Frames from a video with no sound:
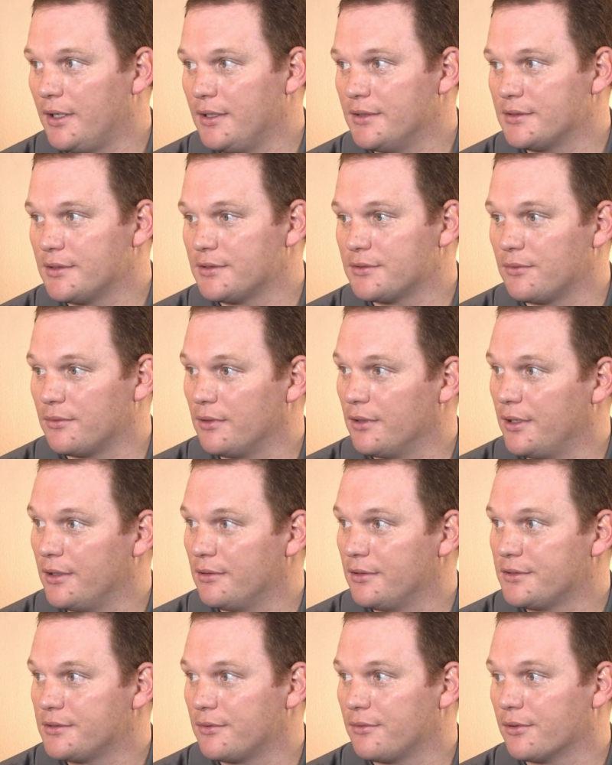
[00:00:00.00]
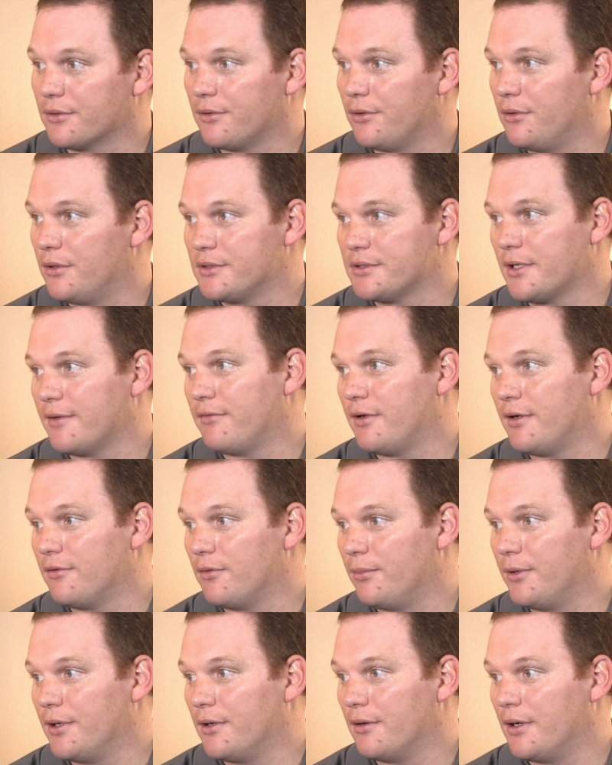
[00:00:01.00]
He's as relentless a recruiter as I've
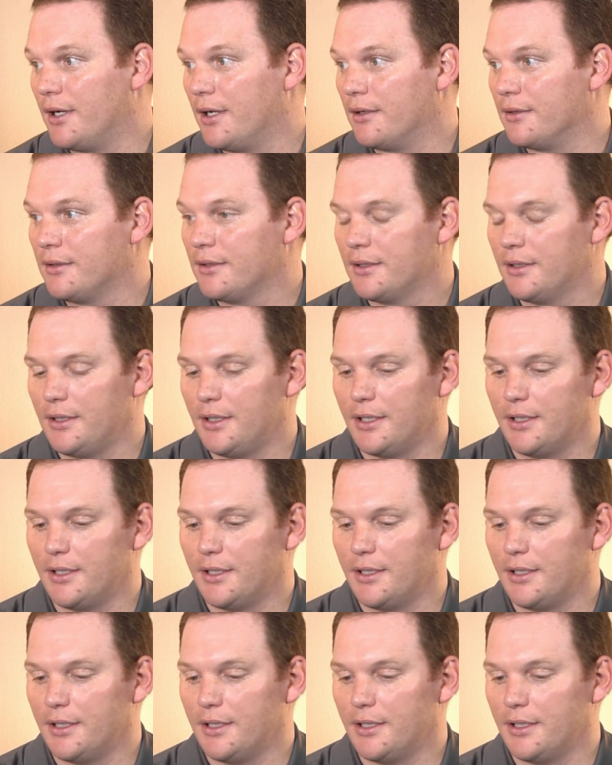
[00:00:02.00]
ever been around.